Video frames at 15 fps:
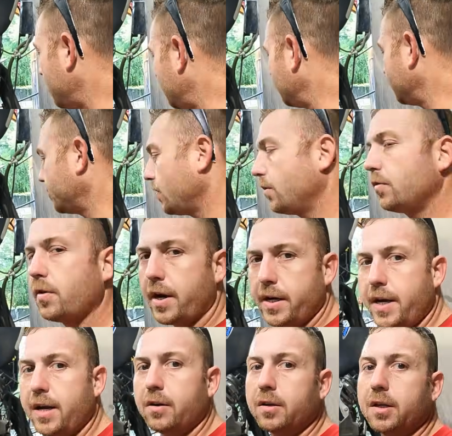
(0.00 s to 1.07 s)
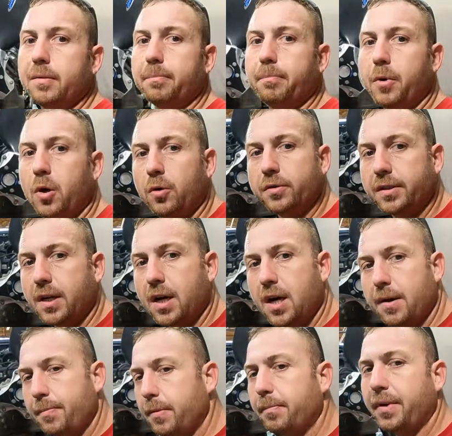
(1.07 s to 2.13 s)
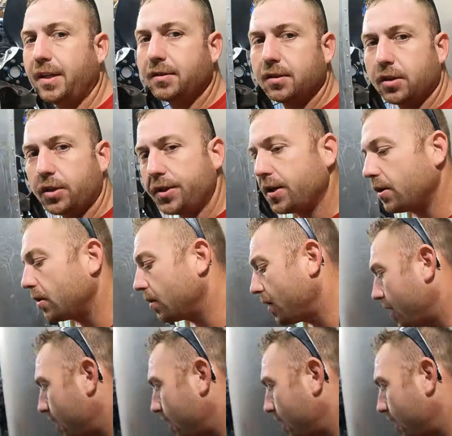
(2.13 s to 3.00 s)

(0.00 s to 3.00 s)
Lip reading: on so the radiator can bolt up and be secure